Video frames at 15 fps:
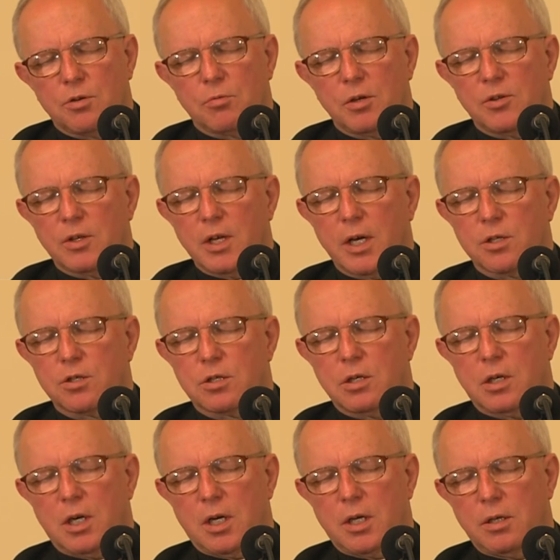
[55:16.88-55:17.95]
And with that,
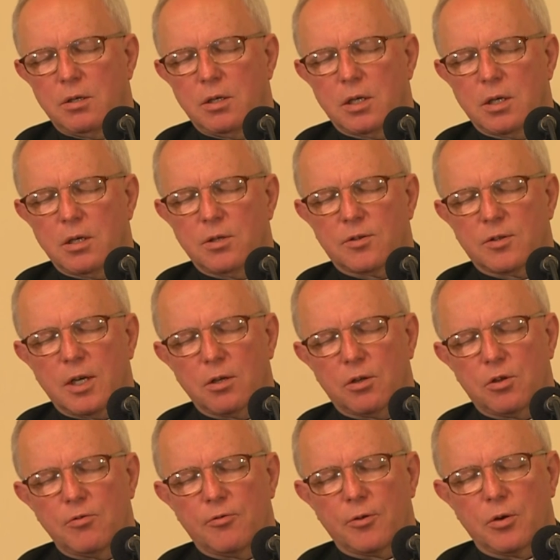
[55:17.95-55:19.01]
I
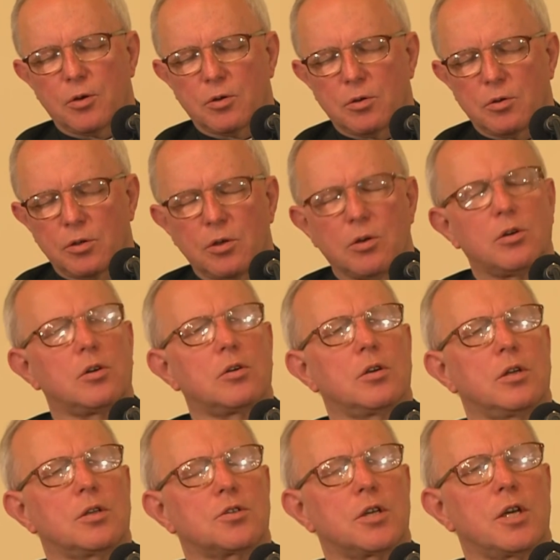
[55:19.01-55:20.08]
thank you for
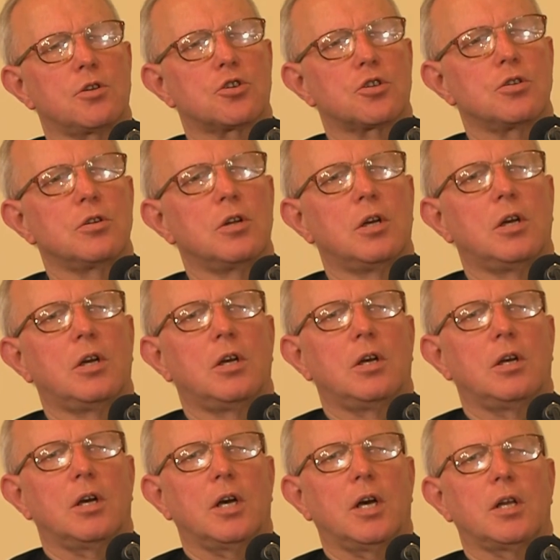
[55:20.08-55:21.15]
your attention
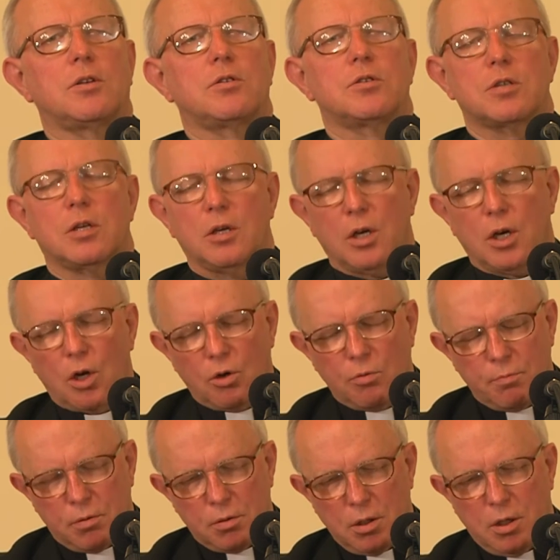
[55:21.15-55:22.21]
and
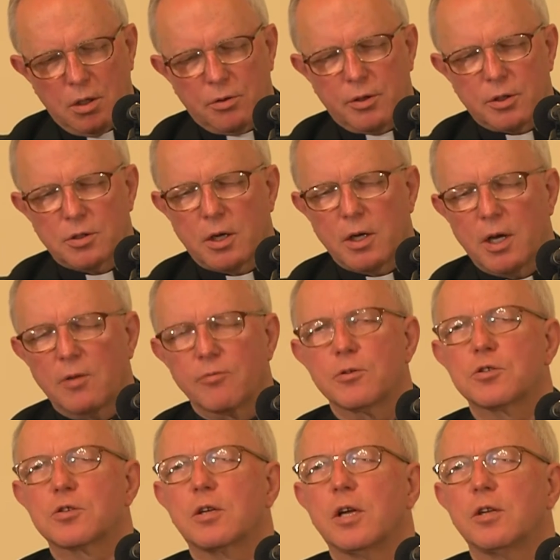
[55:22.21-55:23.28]
hope that I
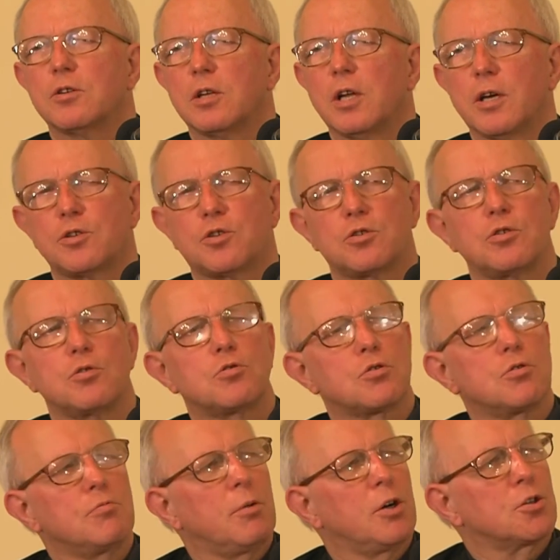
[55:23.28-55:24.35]
haven't scandalized
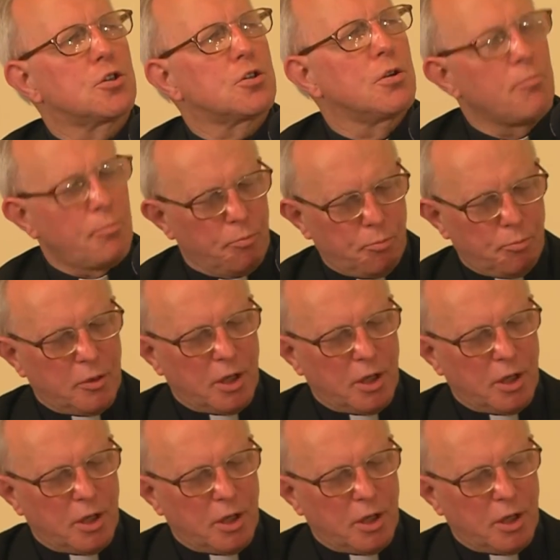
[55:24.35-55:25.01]
you too much.